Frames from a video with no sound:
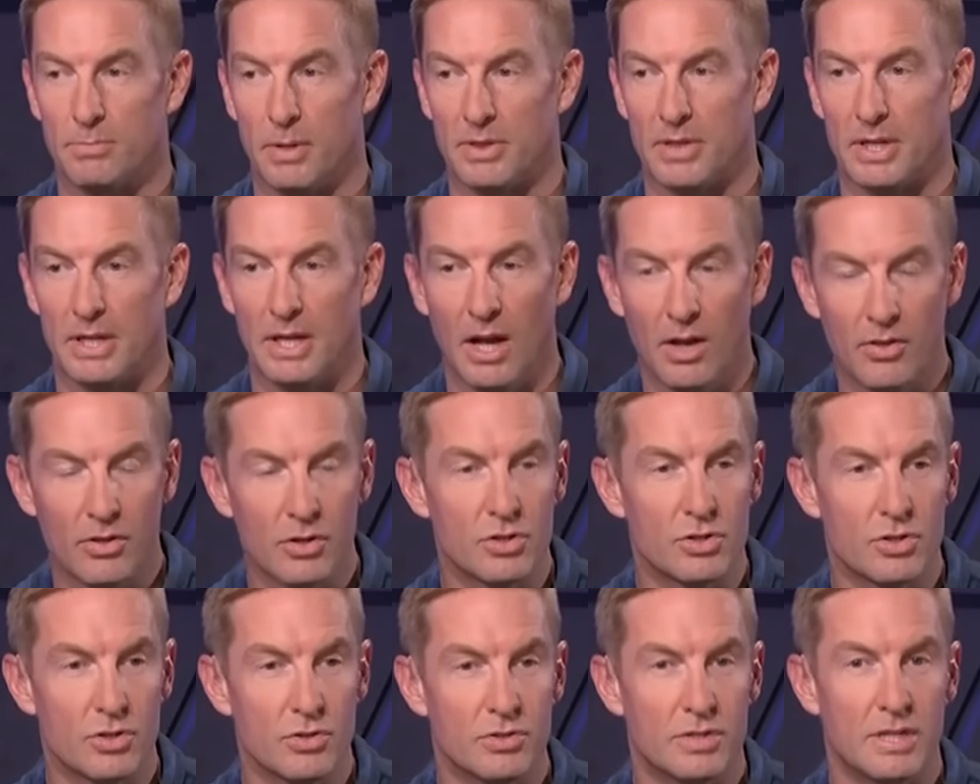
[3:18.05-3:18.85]
but the other
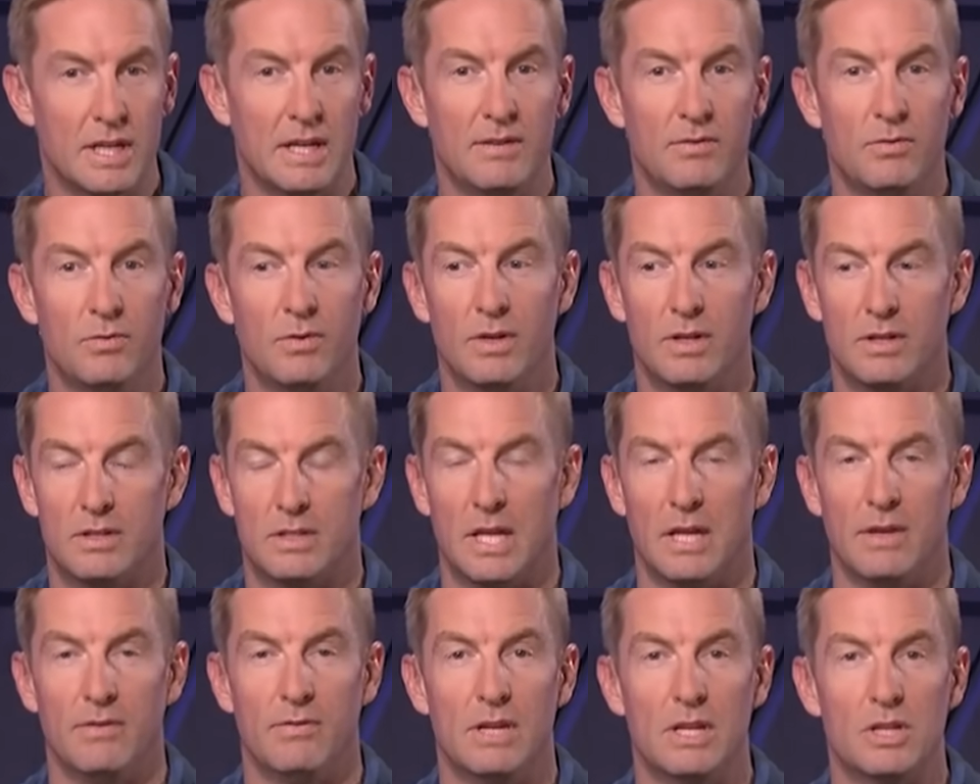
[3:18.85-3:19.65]
two
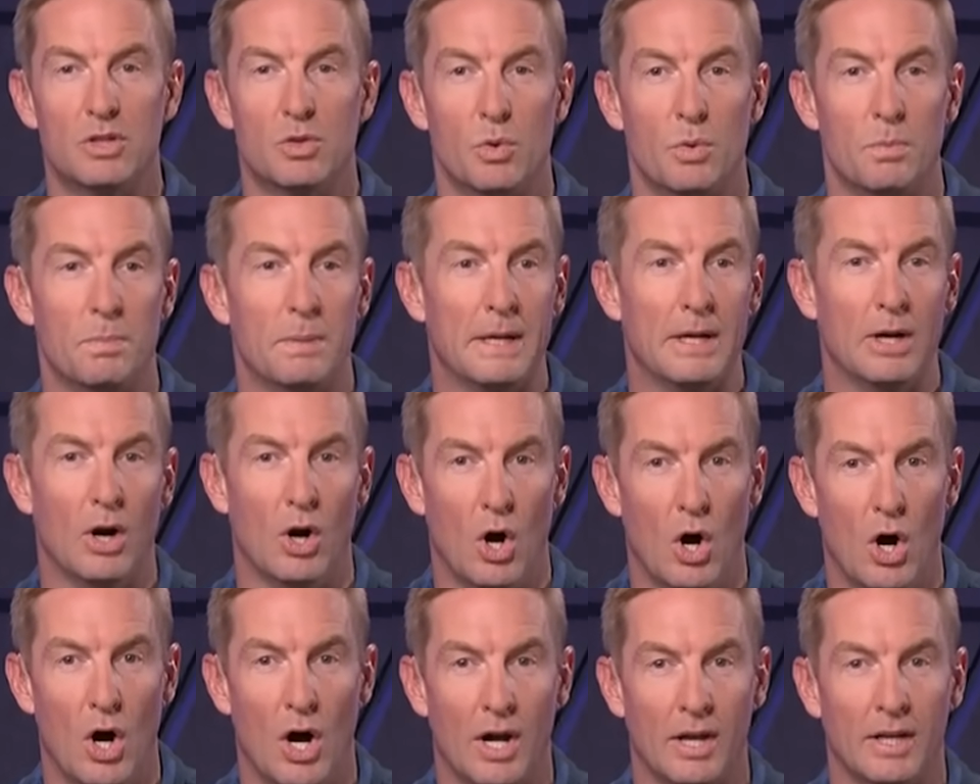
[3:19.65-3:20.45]
TVs would be
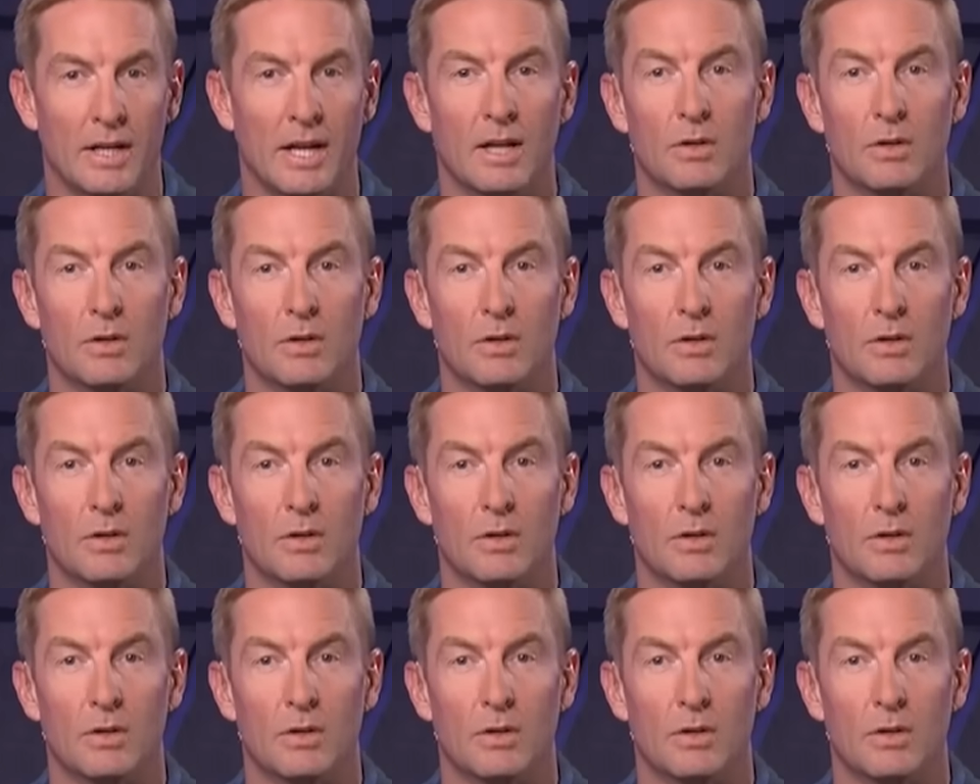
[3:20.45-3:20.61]
on,